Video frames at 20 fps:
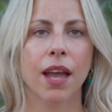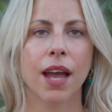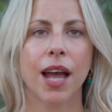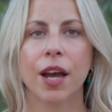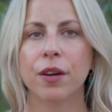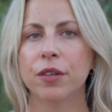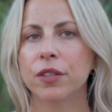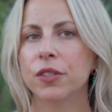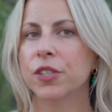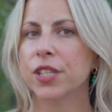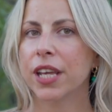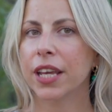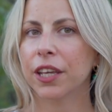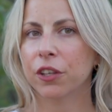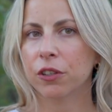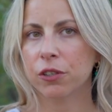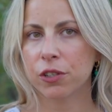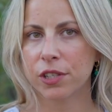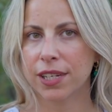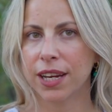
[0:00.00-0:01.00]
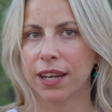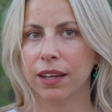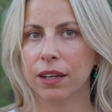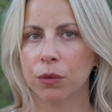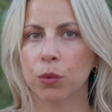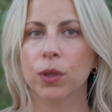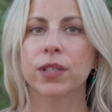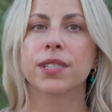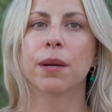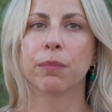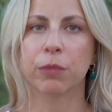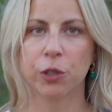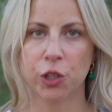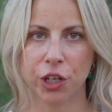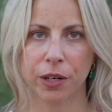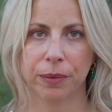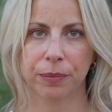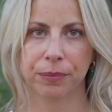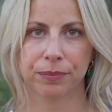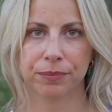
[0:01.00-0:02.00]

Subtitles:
How do you take your steak? What temperature?